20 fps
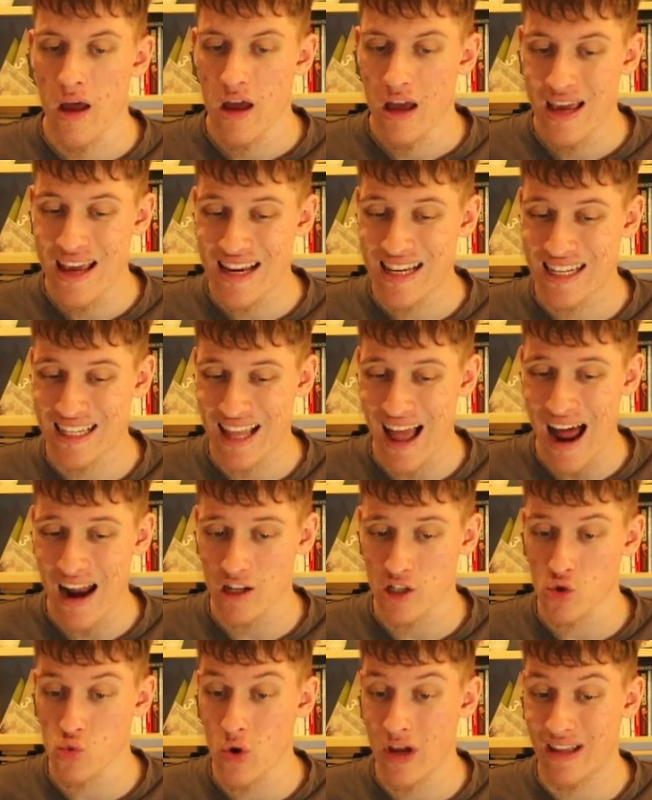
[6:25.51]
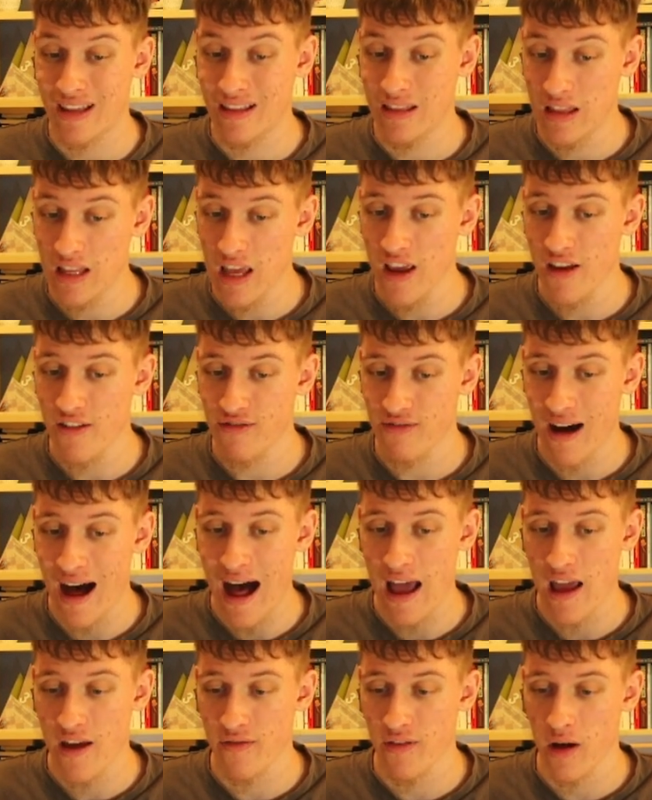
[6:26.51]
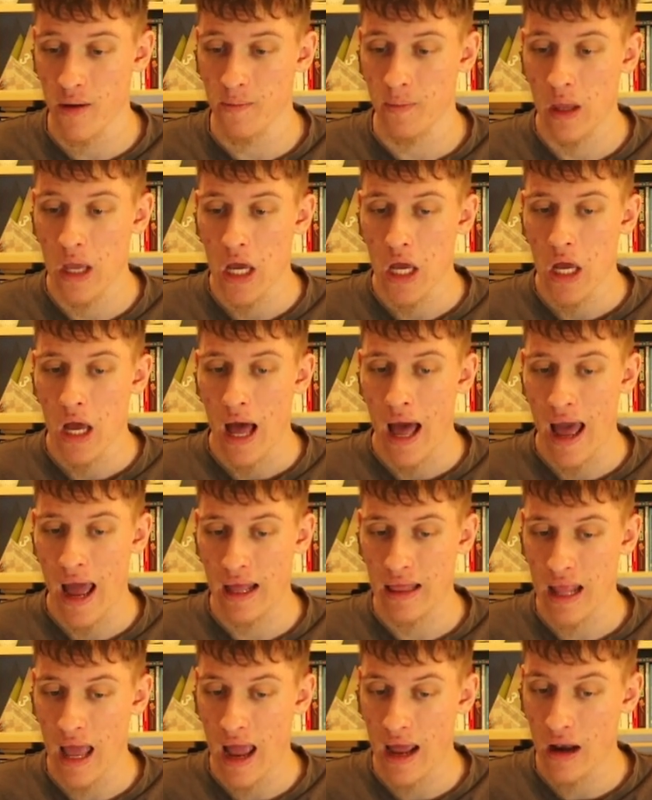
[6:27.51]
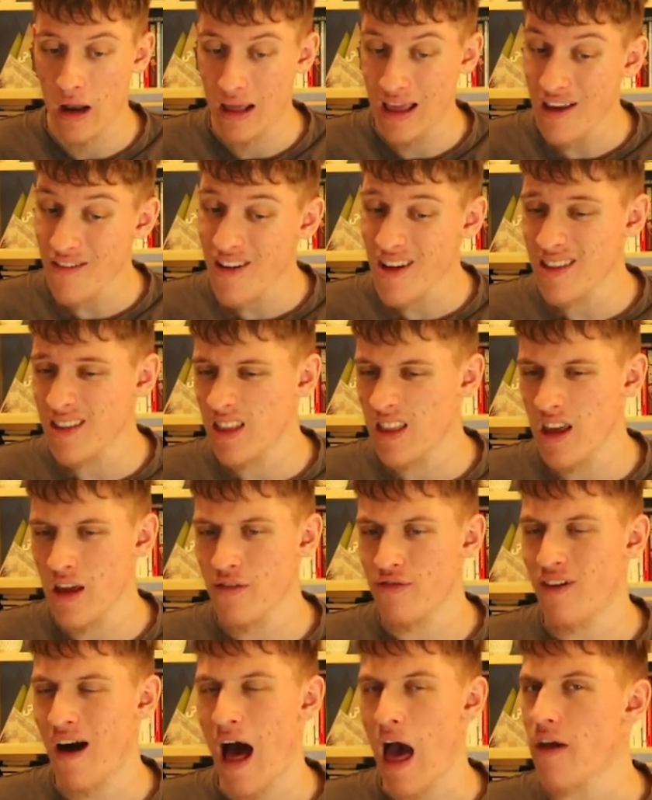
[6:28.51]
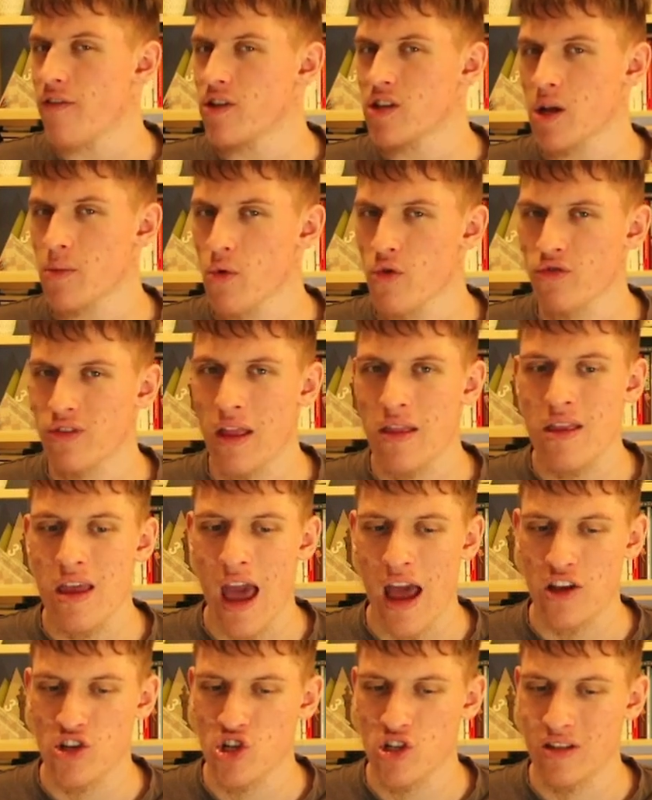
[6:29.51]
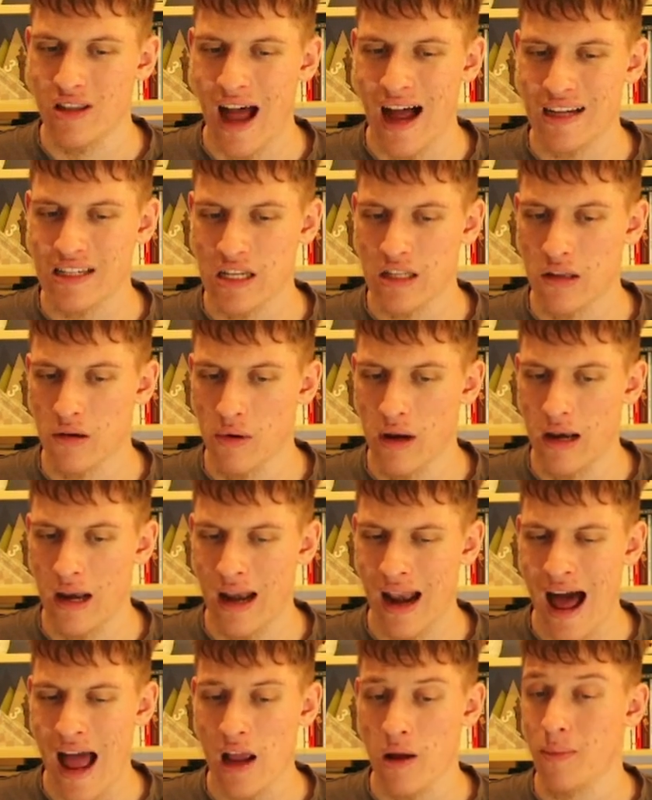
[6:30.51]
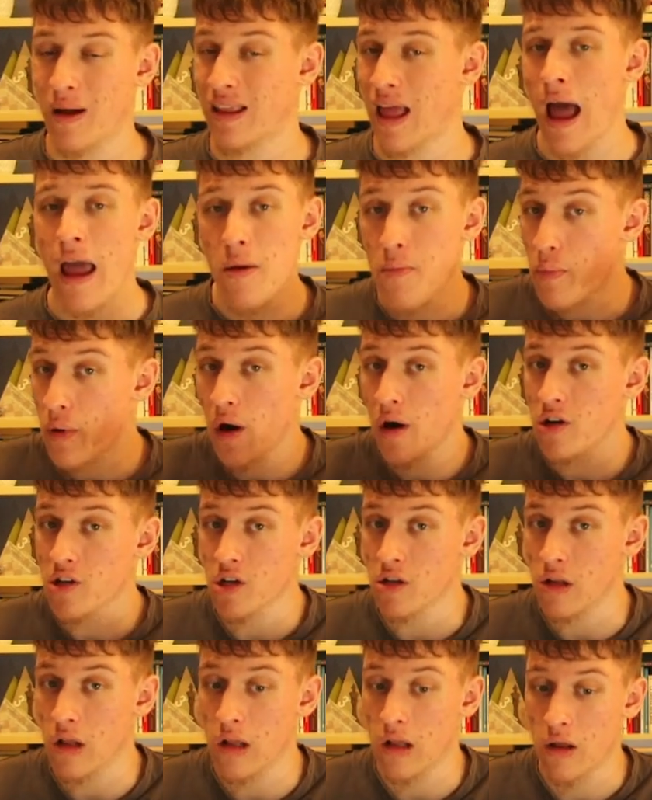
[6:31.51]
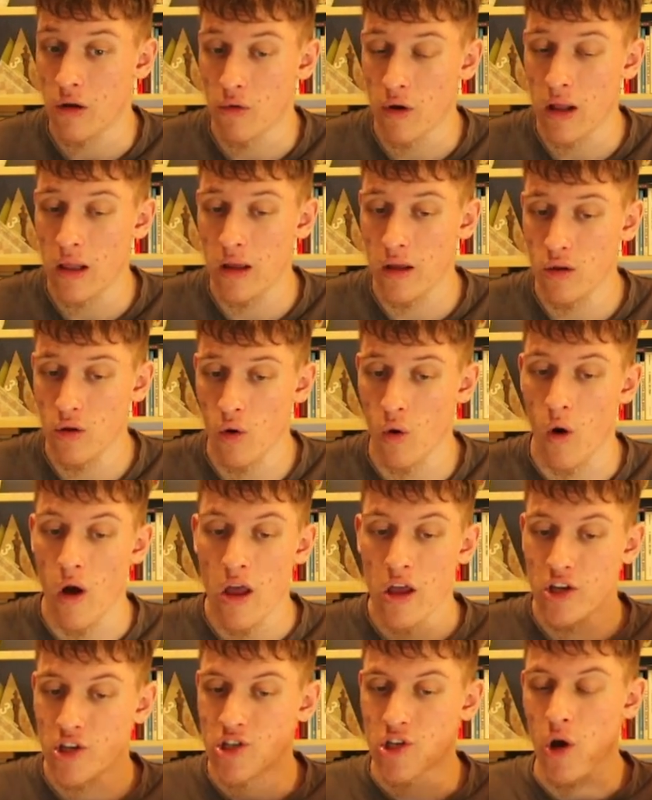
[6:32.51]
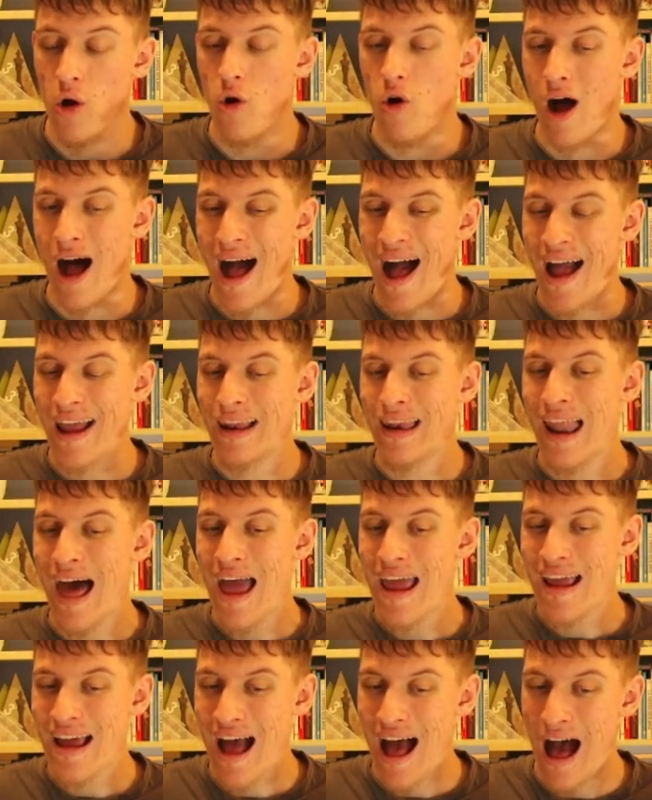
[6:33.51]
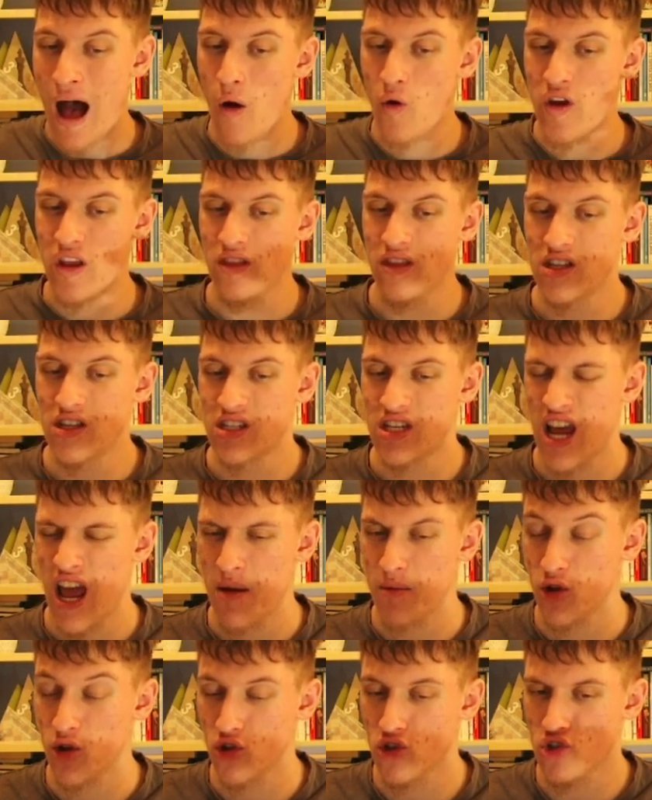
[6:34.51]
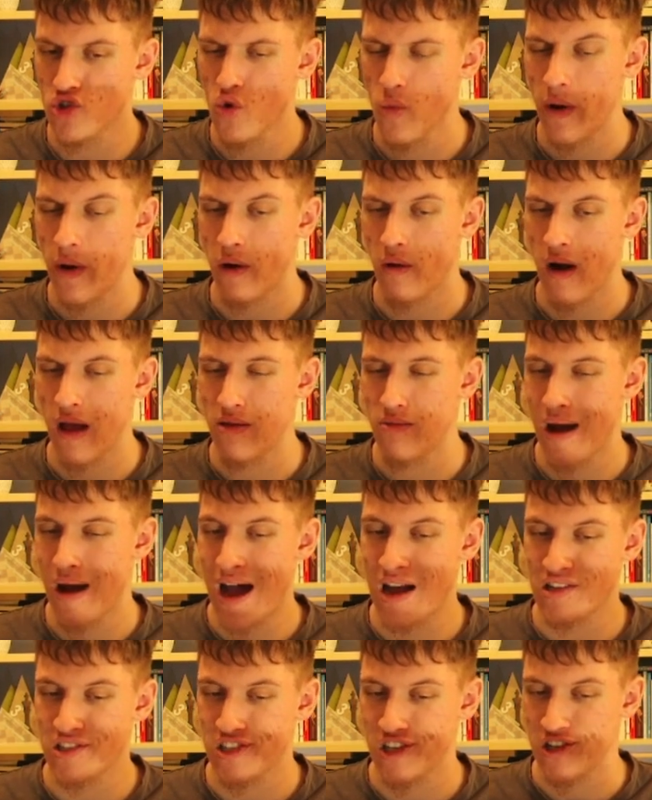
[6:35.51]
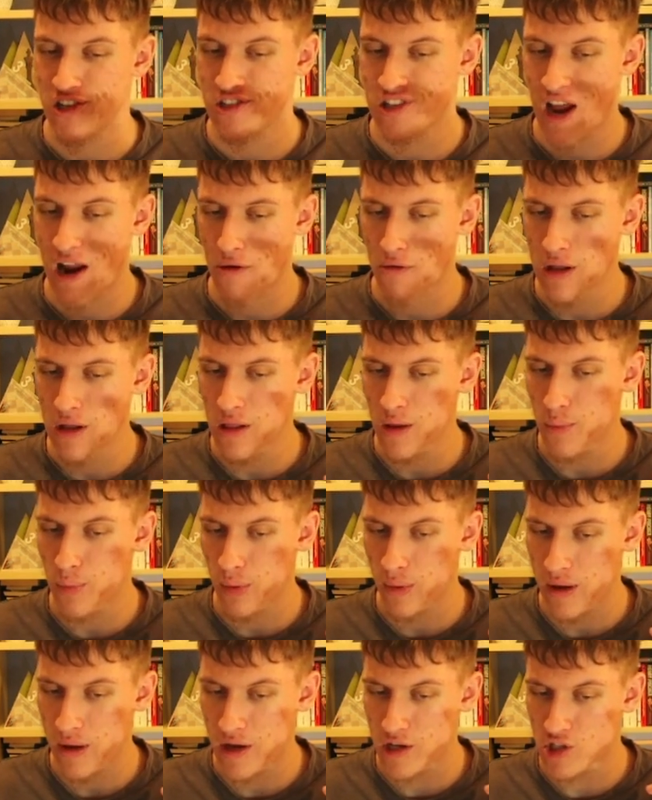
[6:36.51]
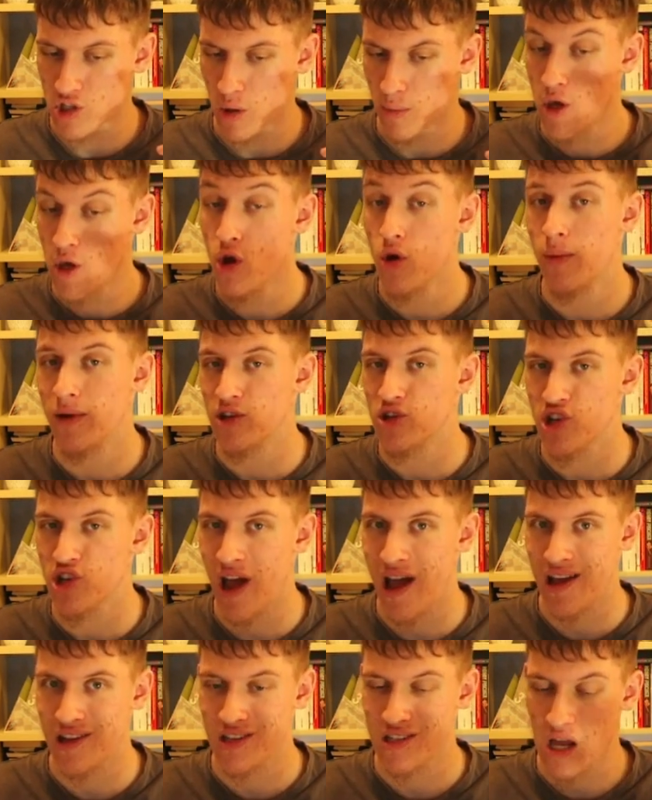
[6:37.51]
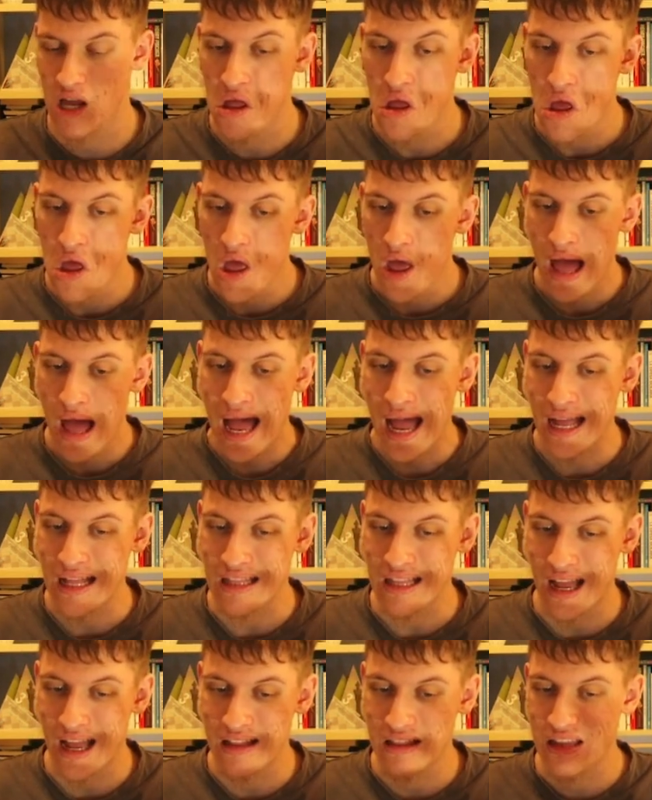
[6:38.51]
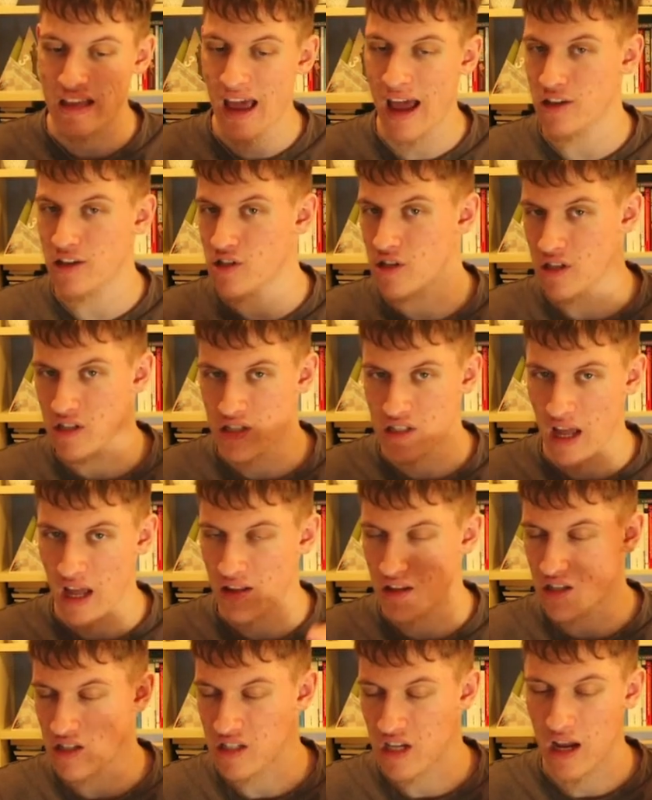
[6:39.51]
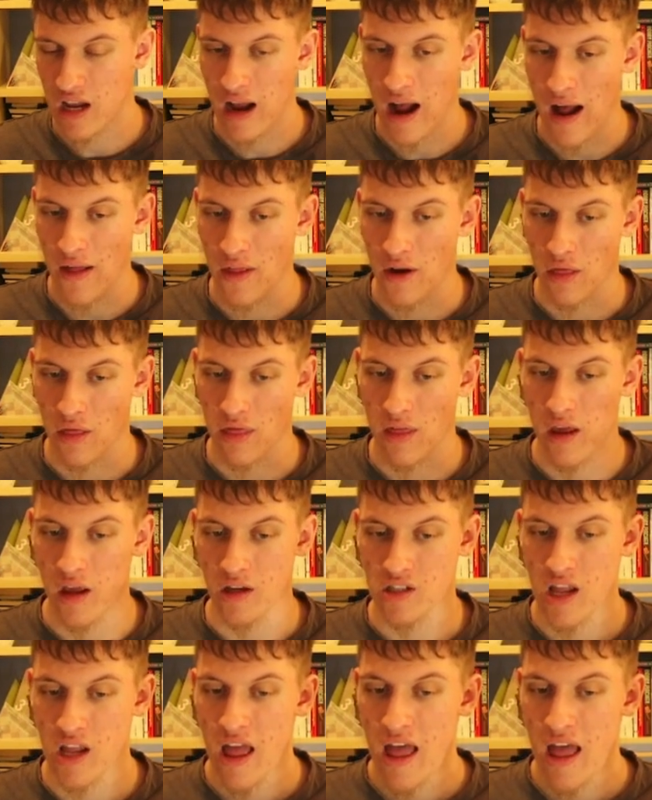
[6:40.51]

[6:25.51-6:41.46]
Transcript: He starts with d5, and even d5 is a move that the engine doesn't really like, but I personally really do. So I like how in this game those super grandmasters are really playing some human chess, and the engine instead is saying other things.